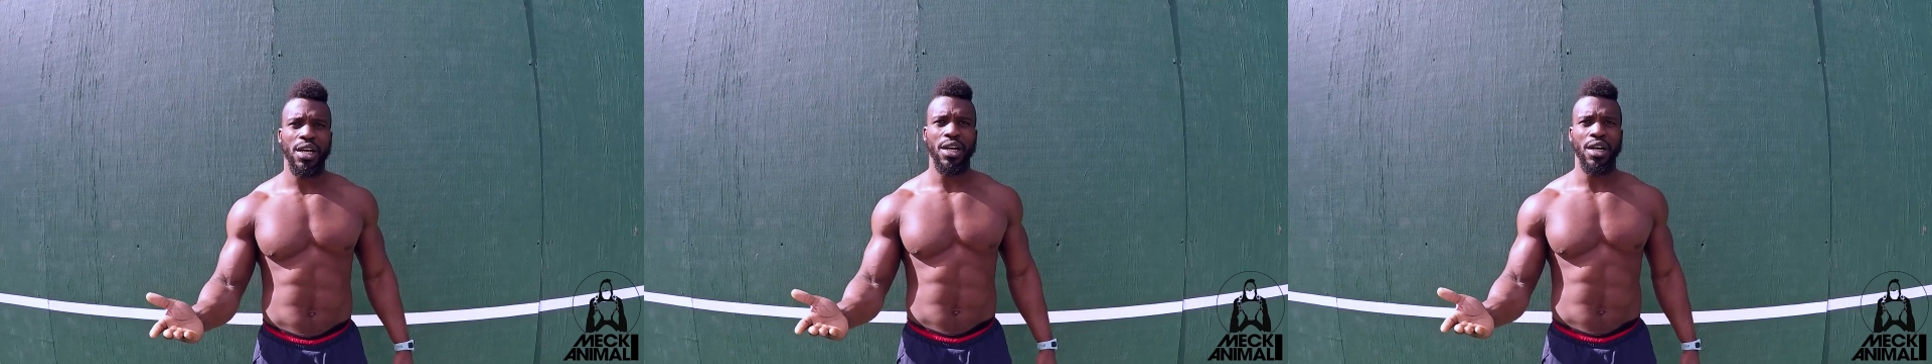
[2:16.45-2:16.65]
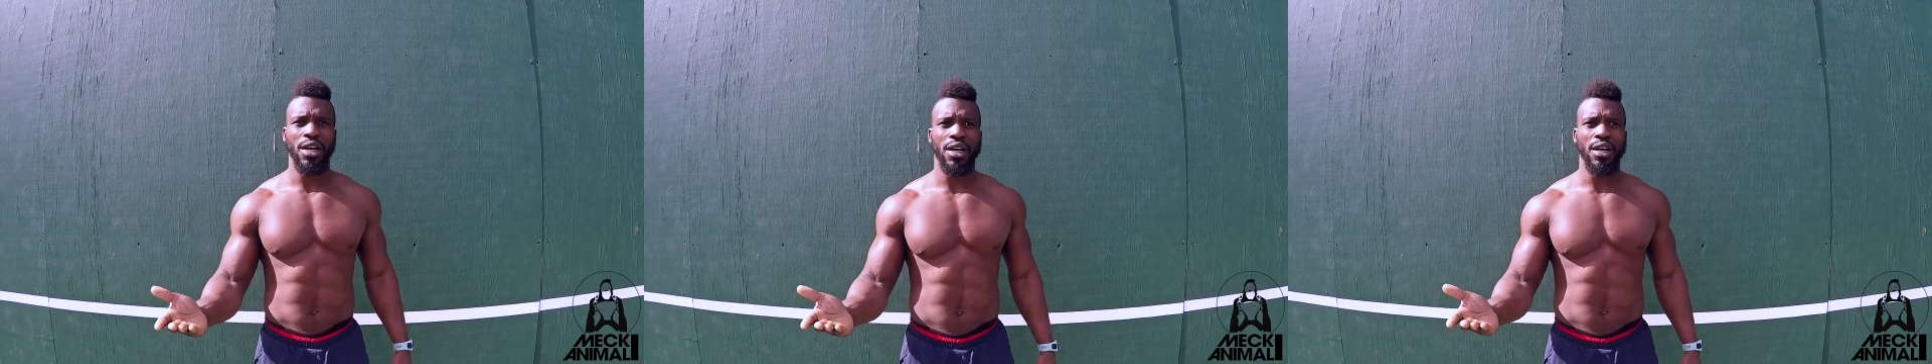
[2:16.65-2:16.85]

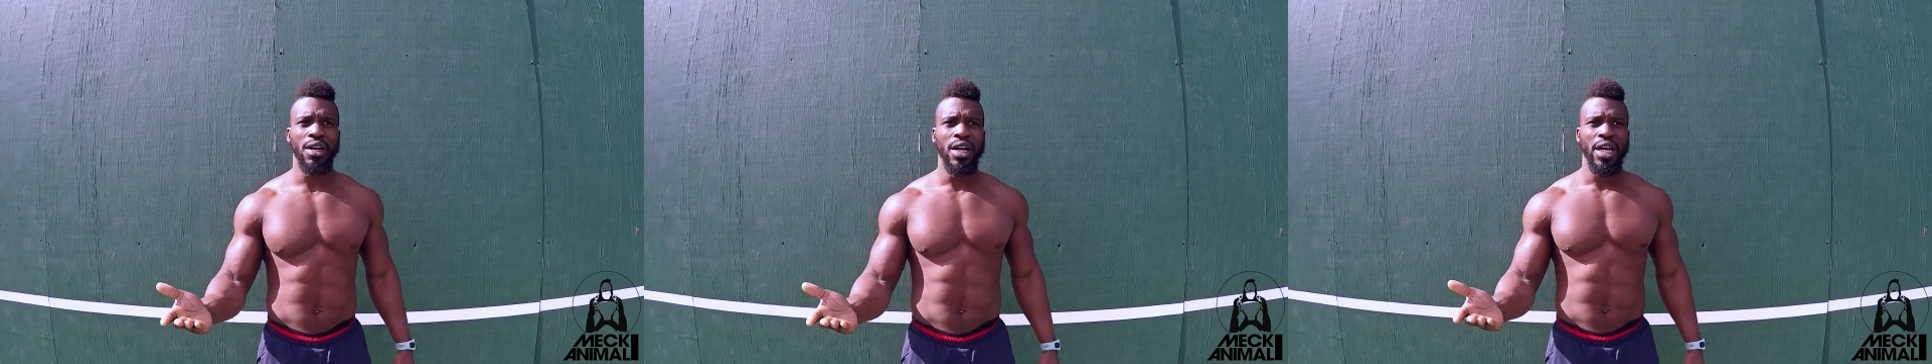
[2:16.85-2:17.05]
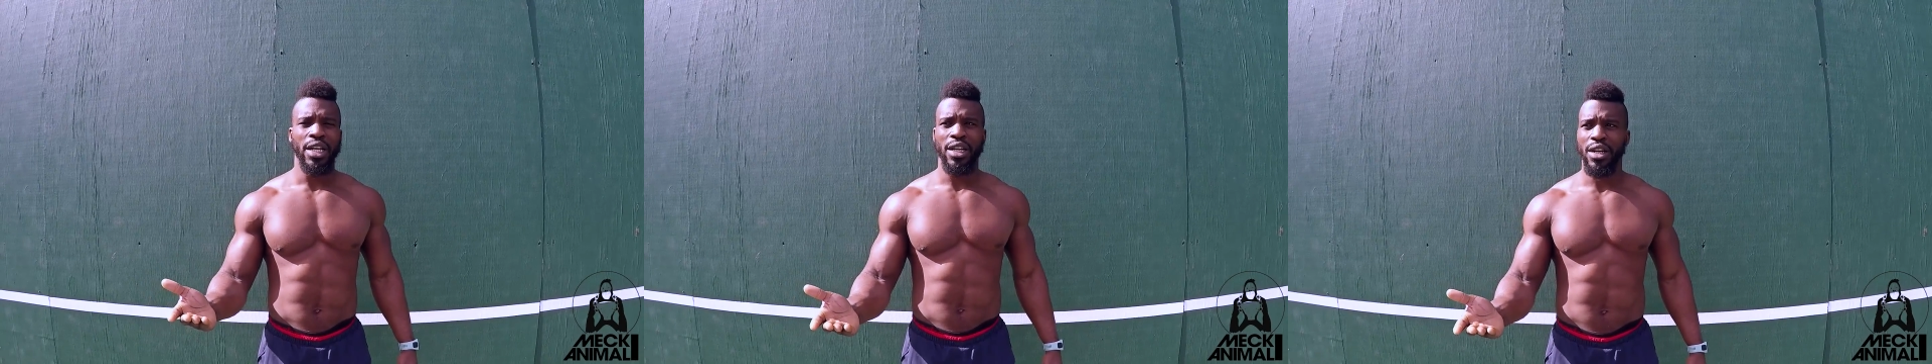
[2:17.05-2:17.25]
A
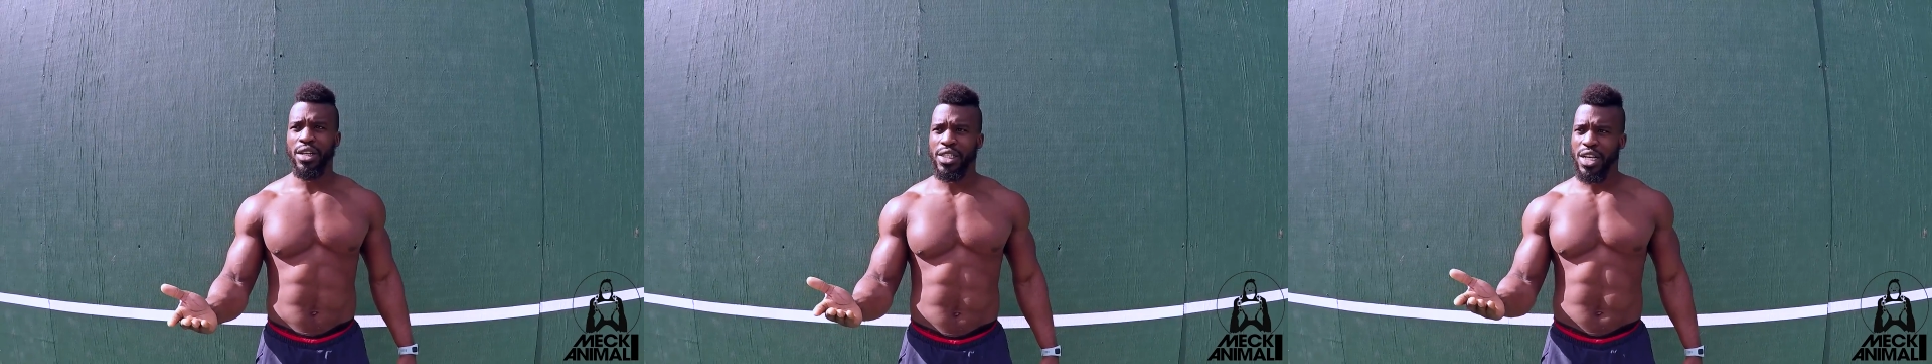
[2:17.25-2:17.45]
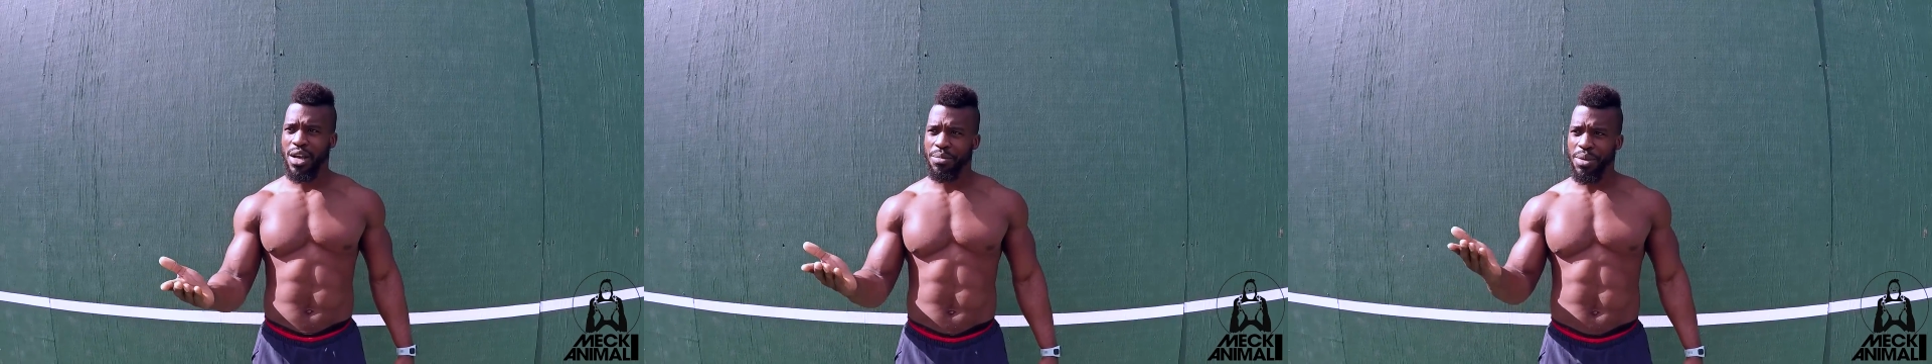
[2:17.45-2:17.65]
lot
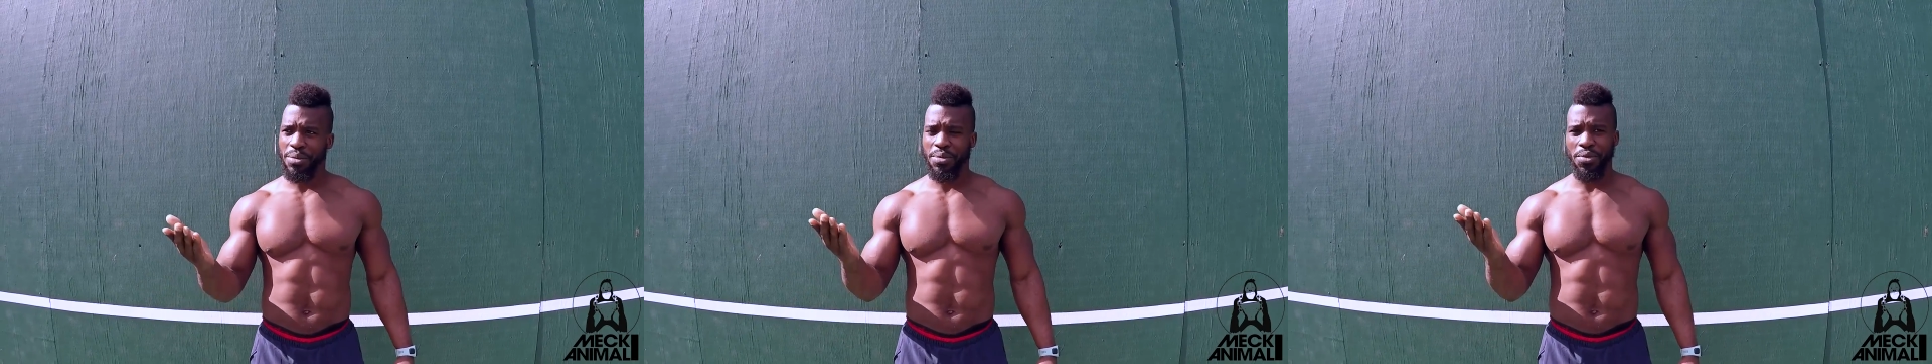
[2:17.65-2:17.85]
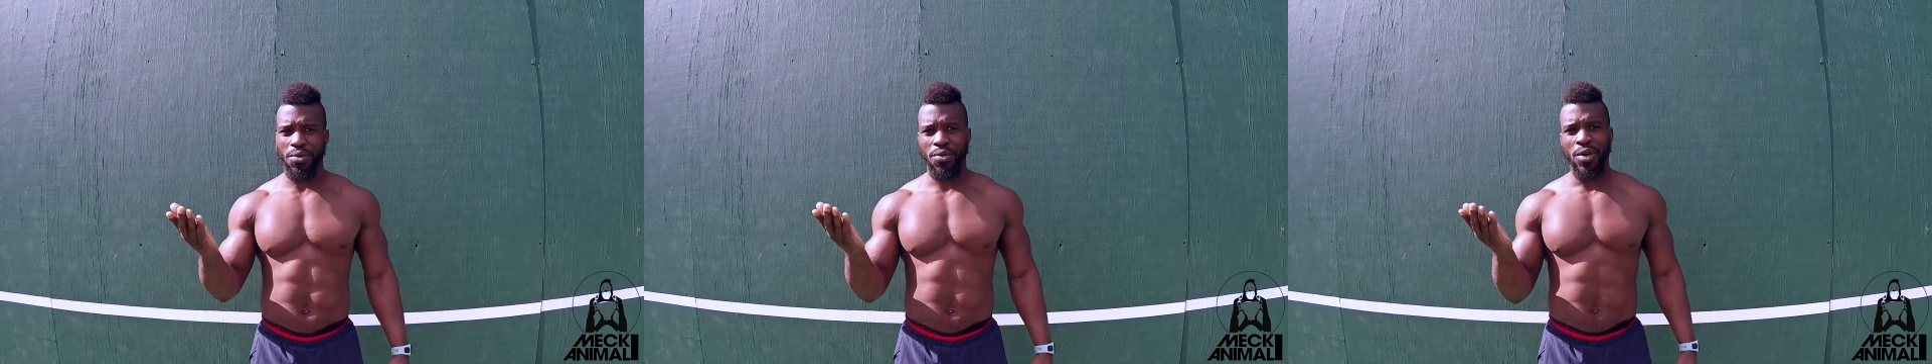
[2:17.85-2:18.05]
of time
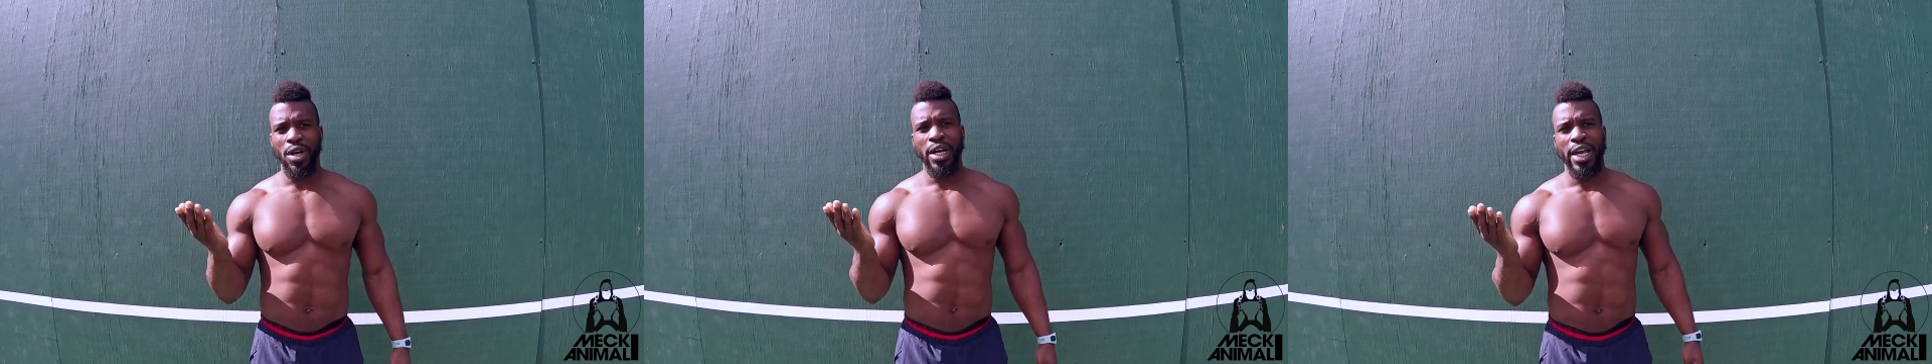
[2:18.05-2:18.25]
people